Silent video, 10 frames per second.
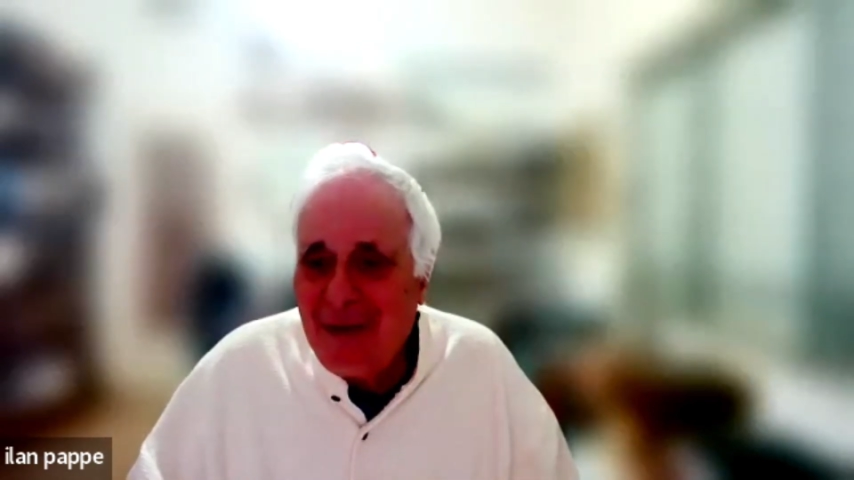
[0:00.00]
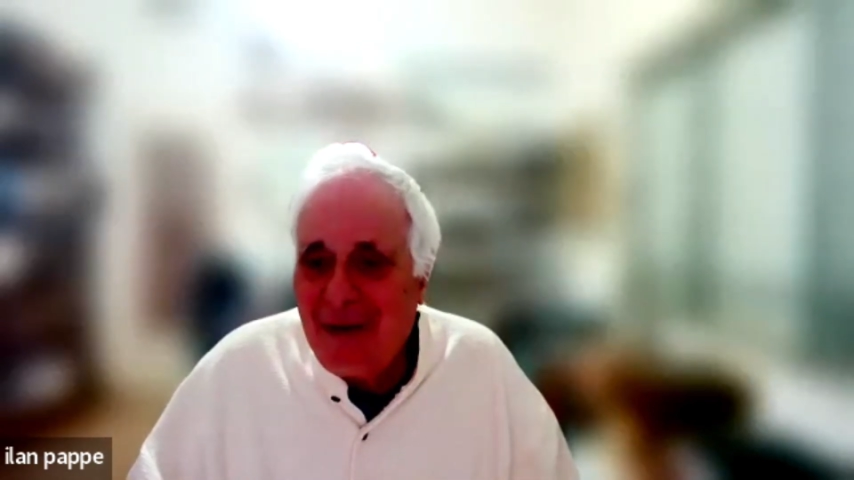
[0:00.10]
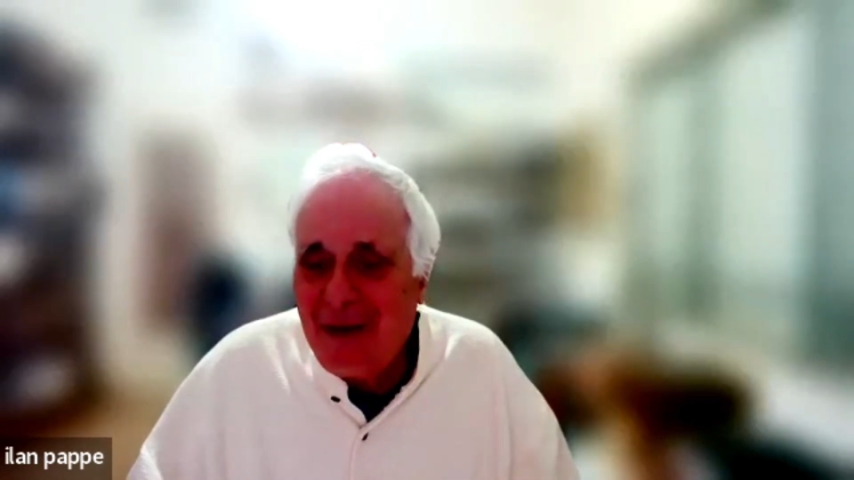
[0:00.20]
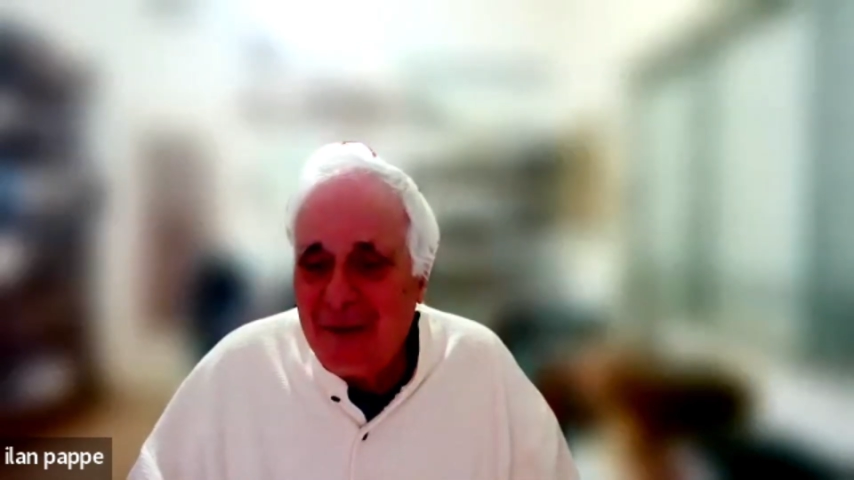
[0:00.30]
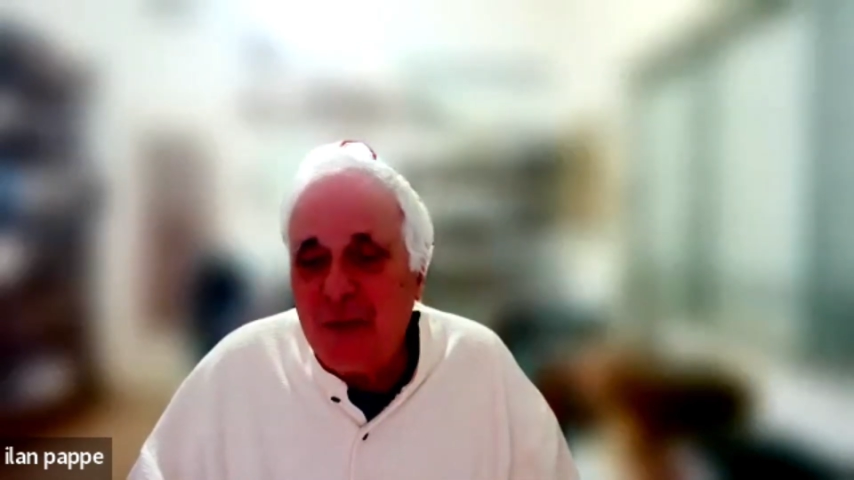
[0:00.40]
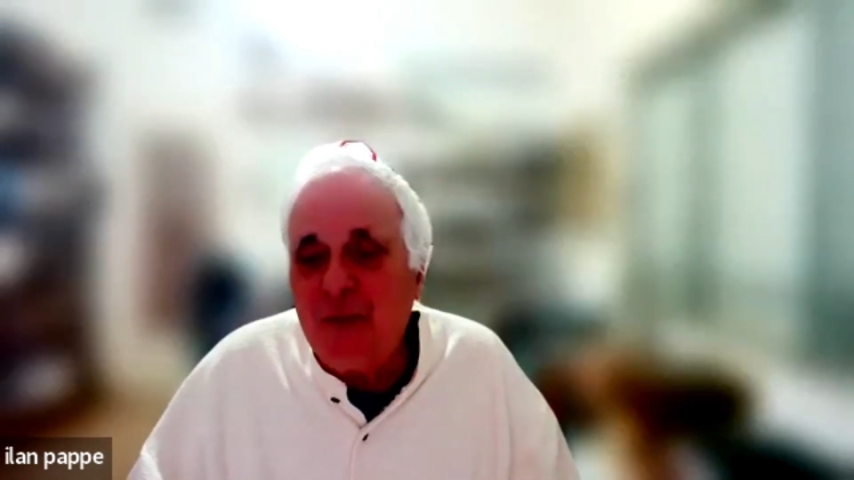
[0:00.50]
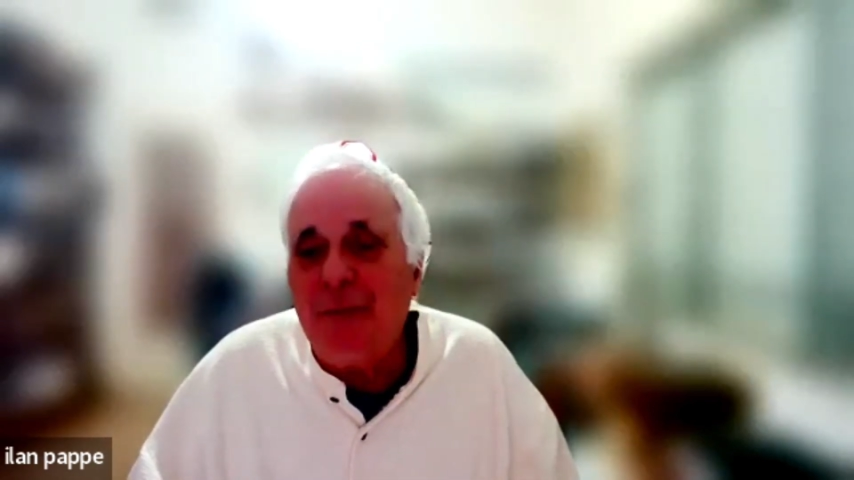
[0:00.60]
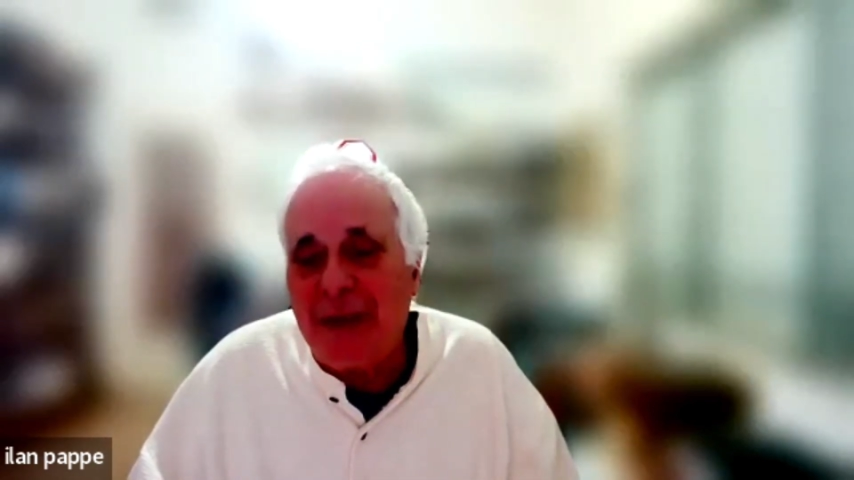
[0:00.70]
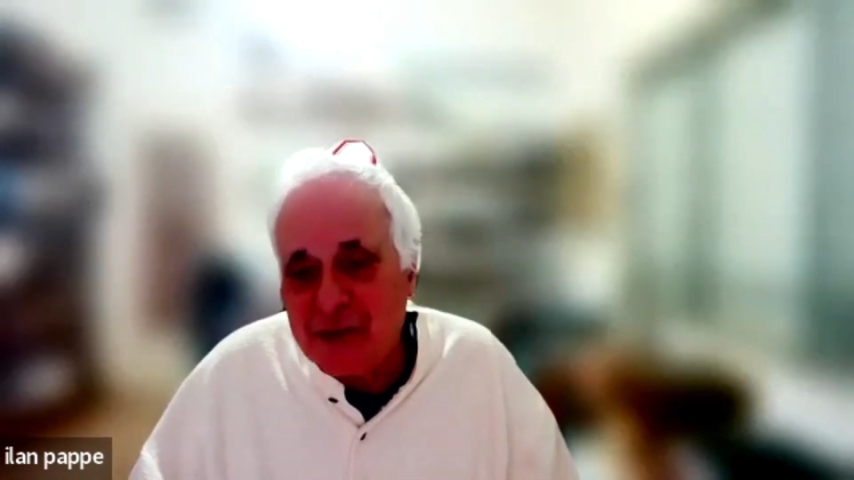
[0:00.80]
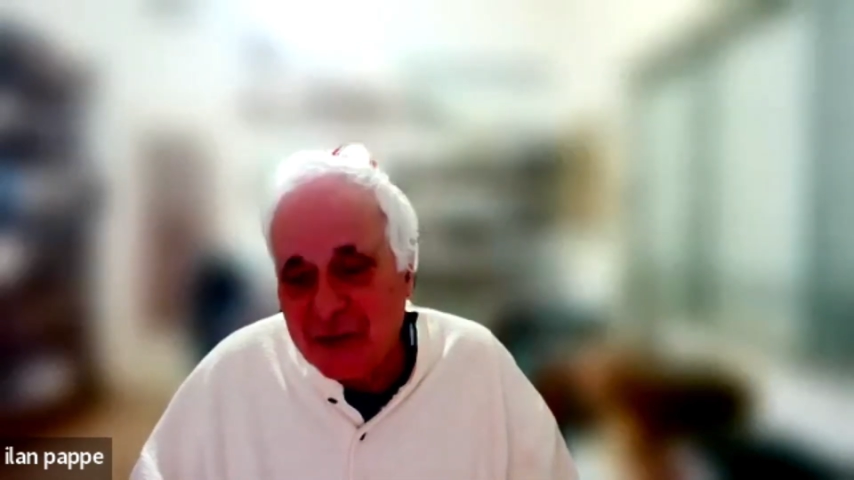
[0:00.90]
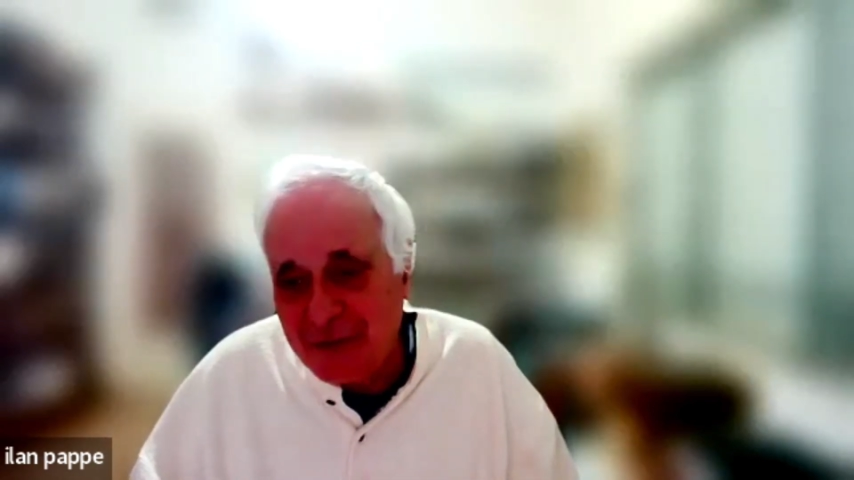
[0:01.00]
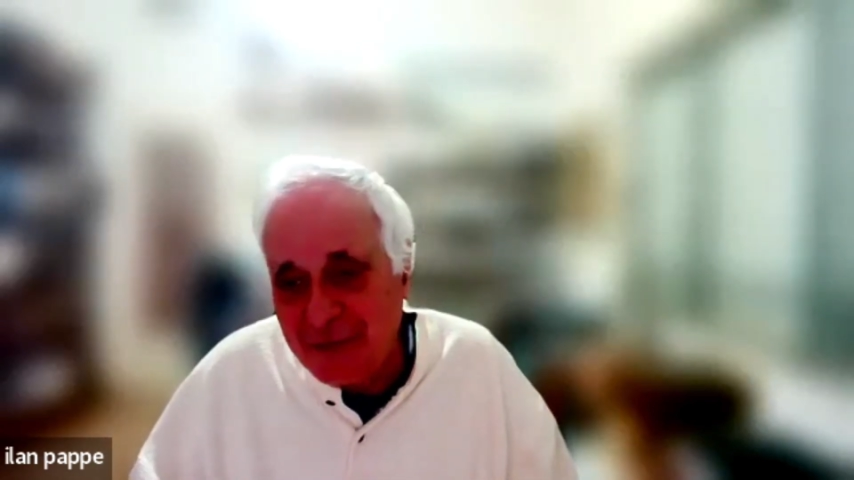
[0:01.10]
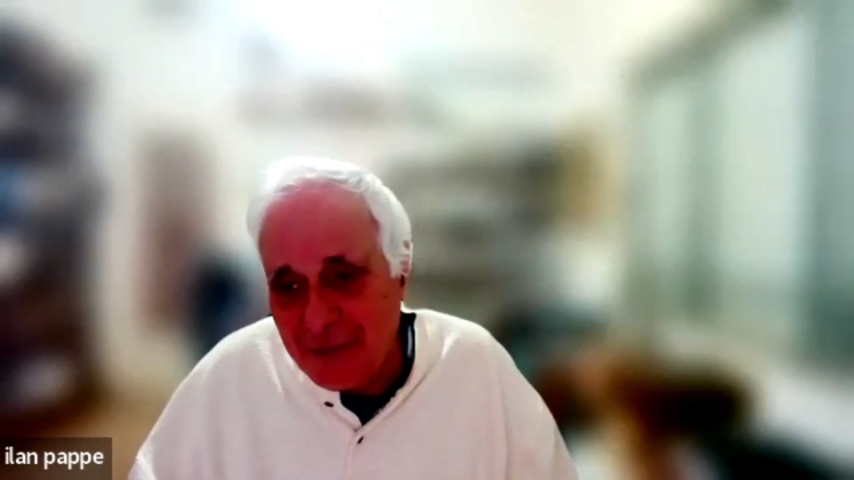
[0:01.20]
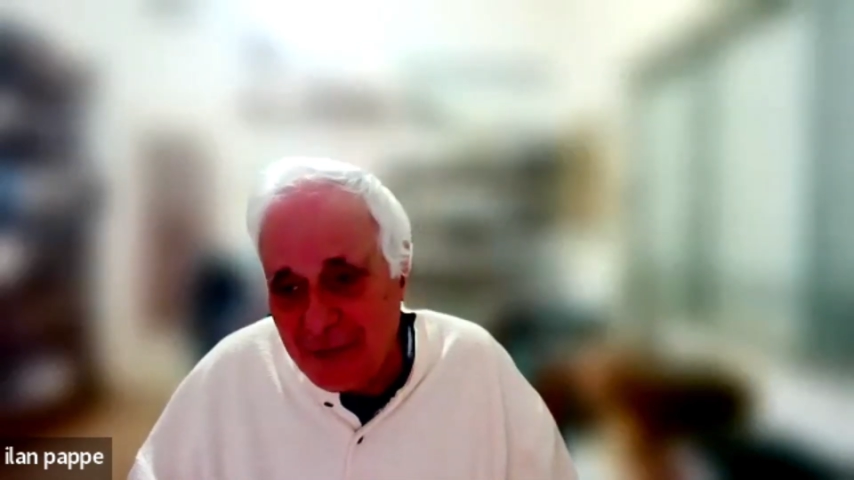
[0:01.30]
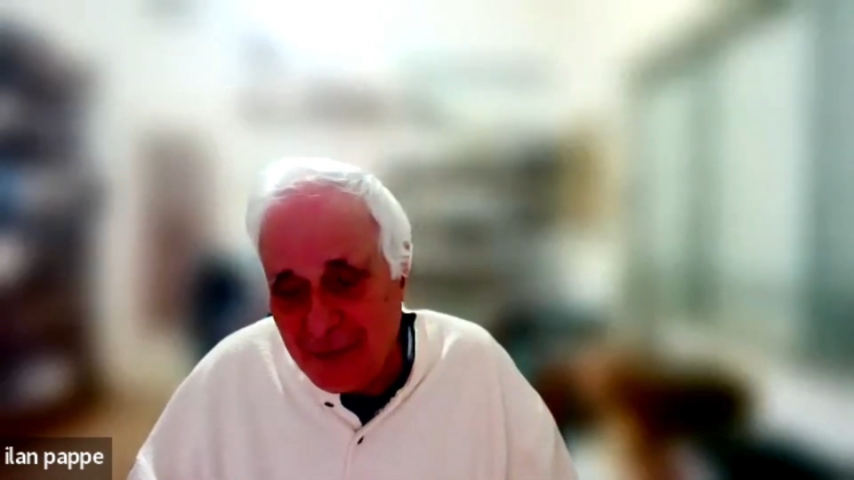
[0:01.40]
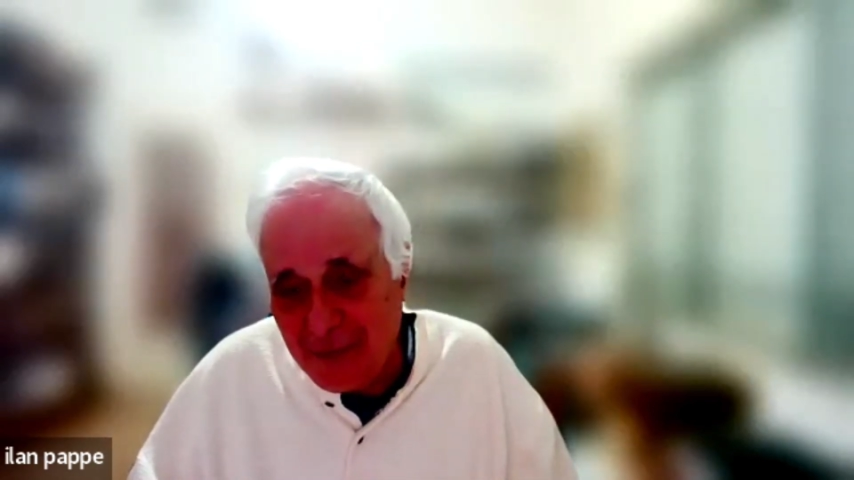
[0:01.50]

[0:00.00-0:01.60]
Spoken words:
Not to mention